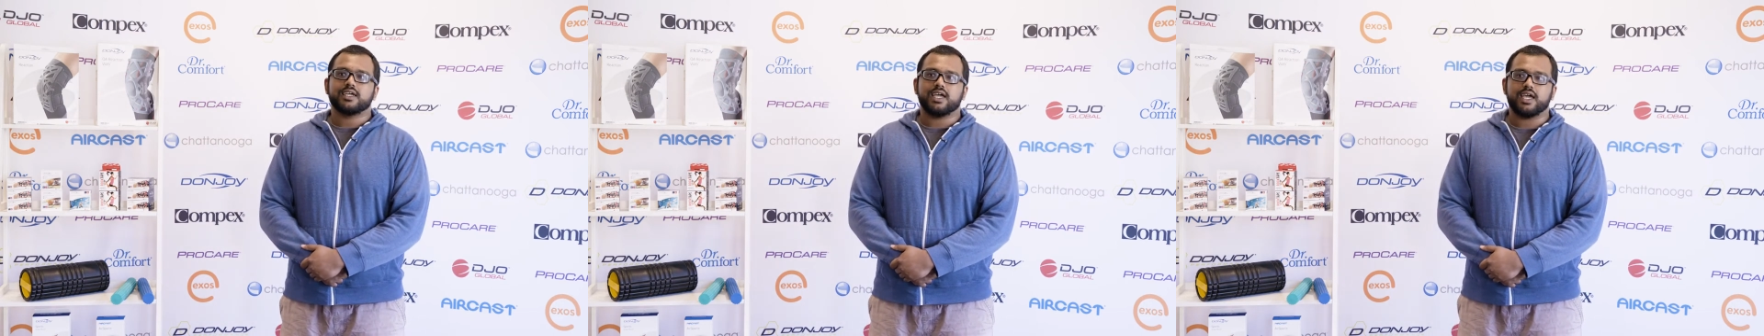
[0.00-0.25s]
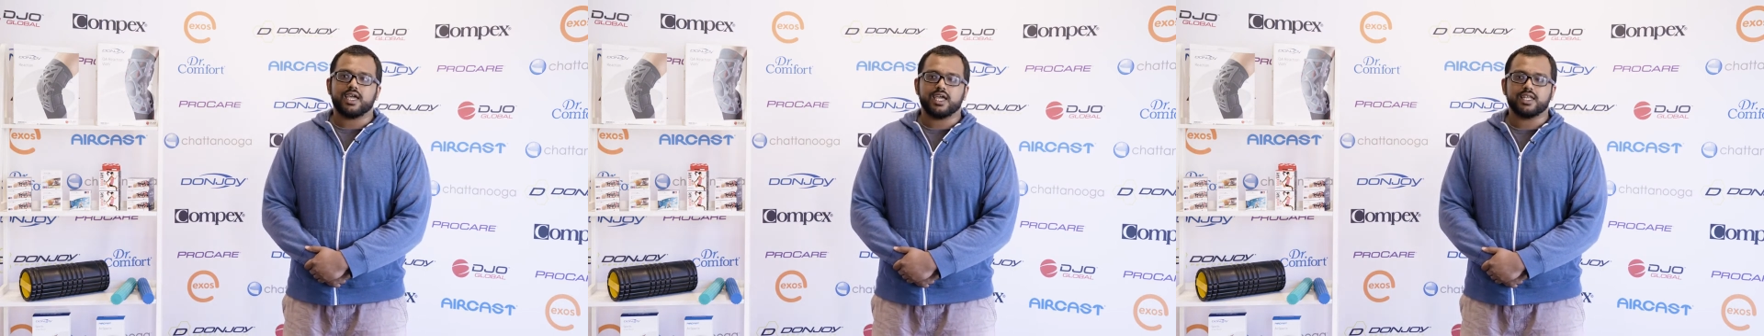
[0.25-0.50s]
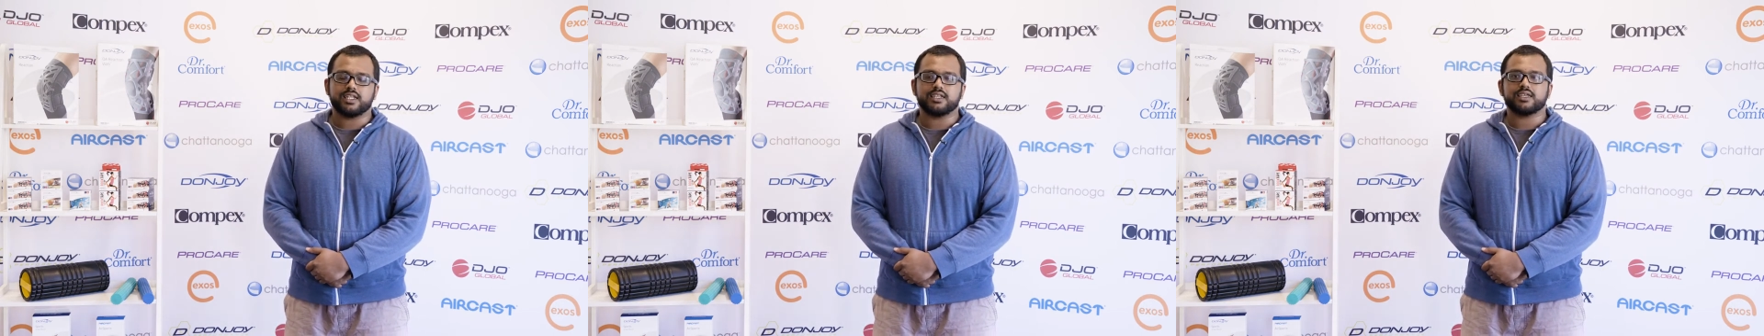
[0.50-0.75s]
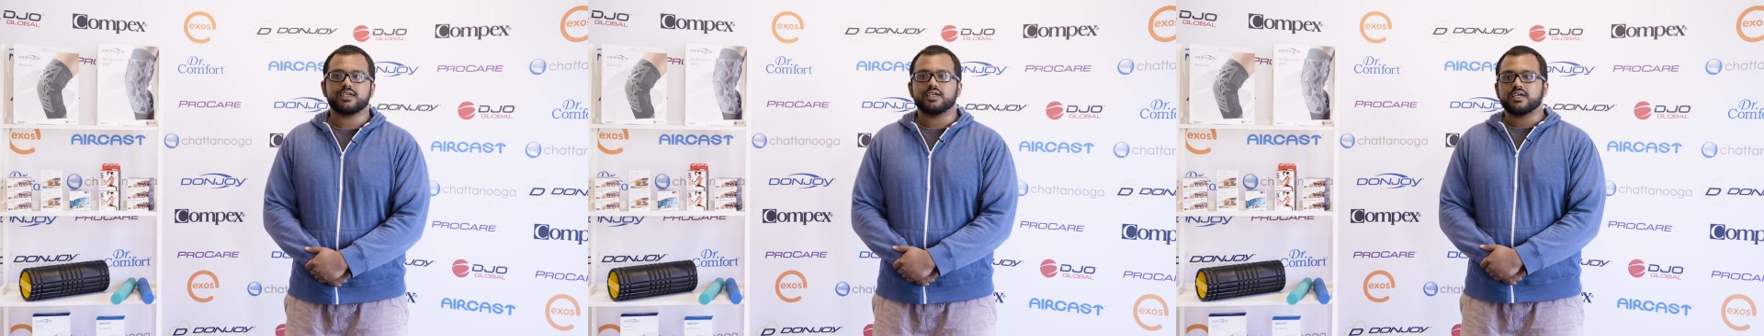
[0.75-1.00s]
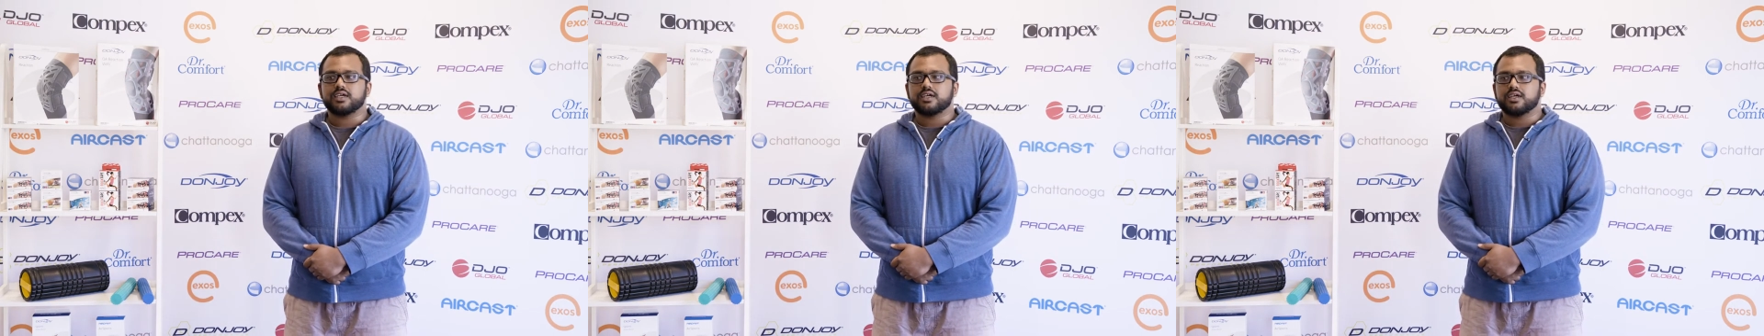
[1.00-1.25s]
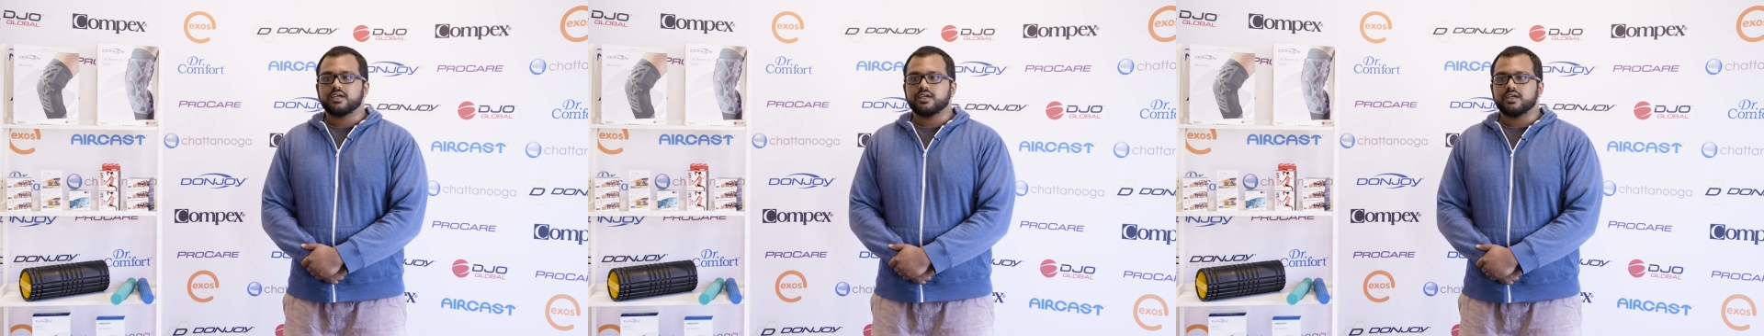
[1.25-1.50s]
And
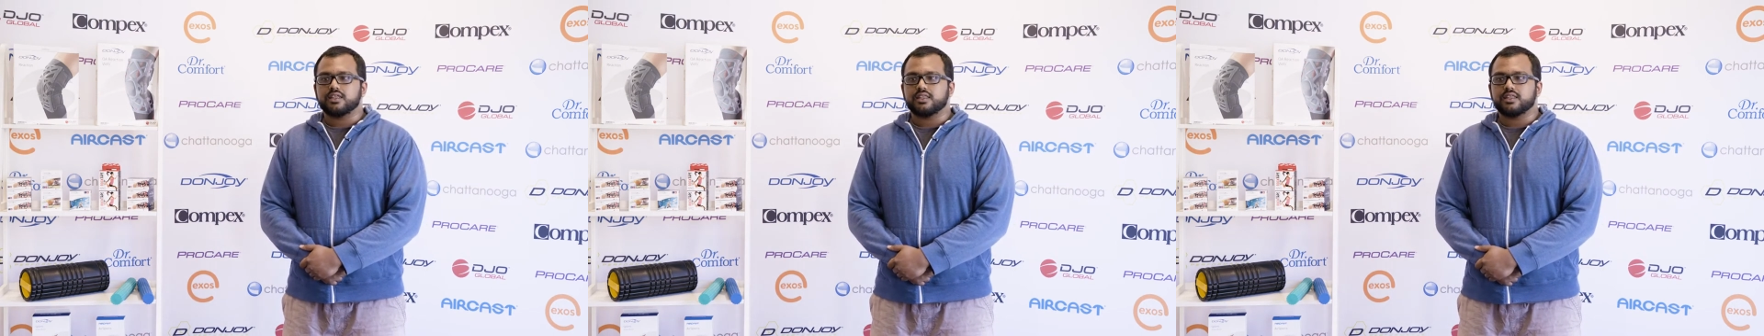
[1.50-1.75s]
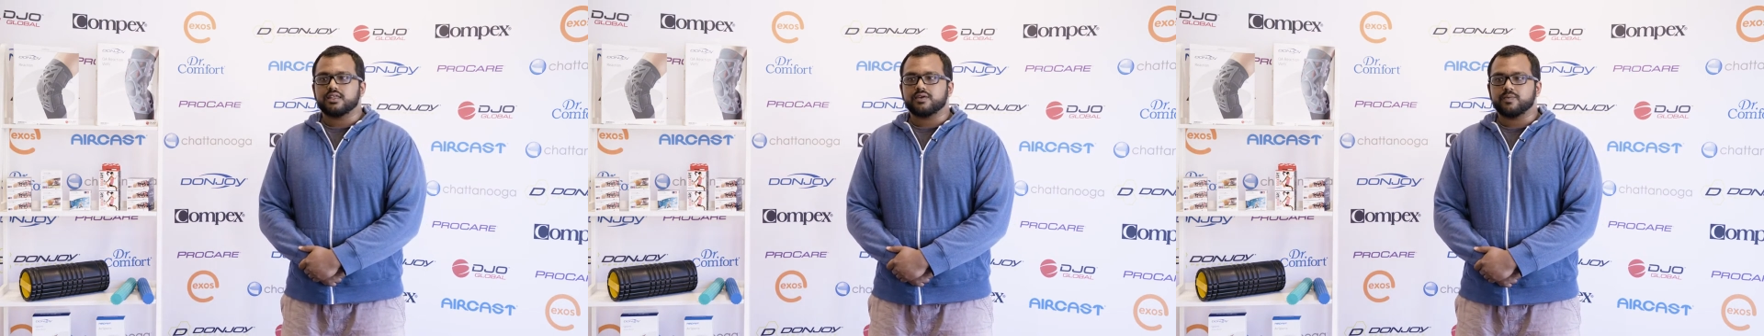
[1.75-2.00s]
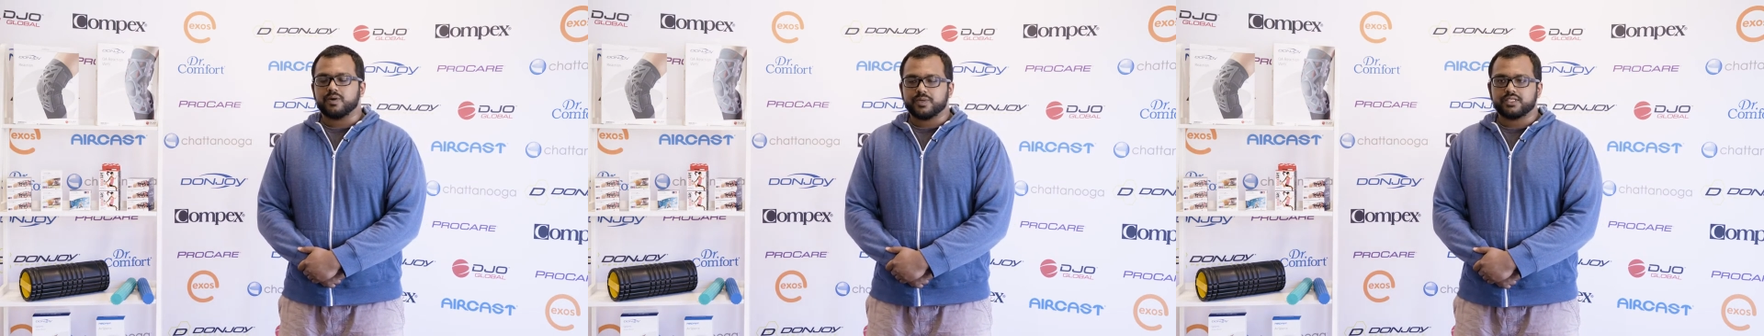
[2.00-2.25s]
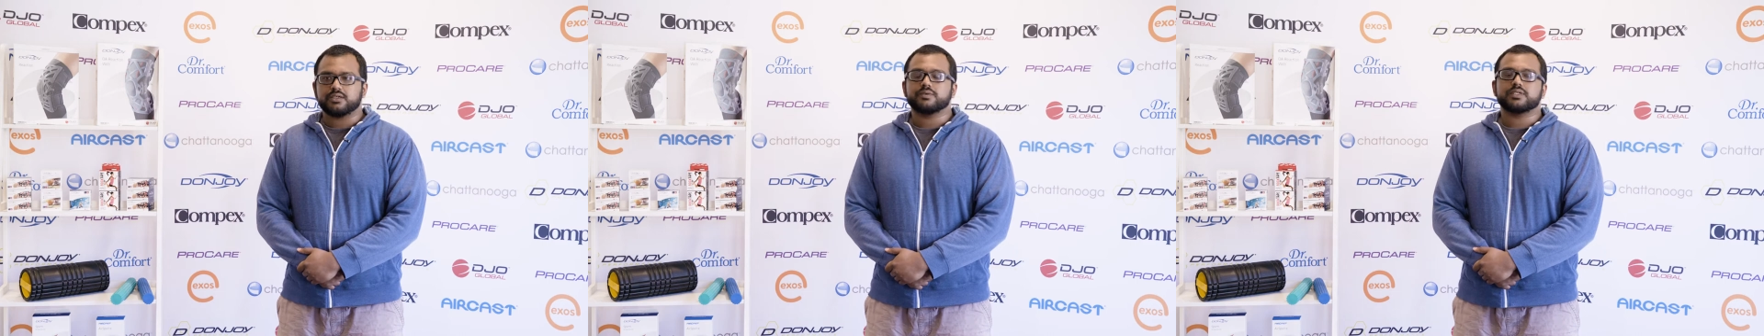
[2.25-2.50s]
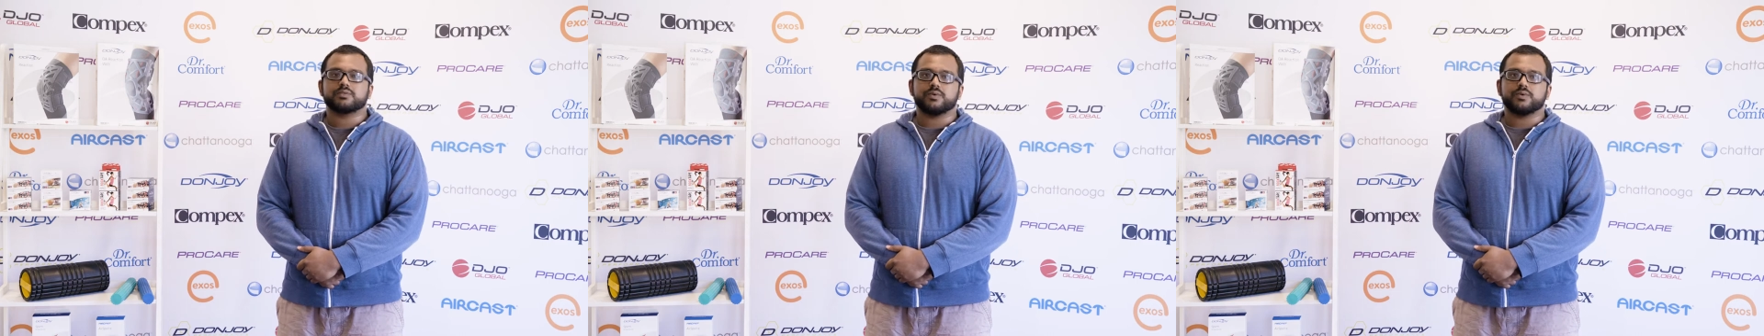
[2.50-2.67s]
what we do is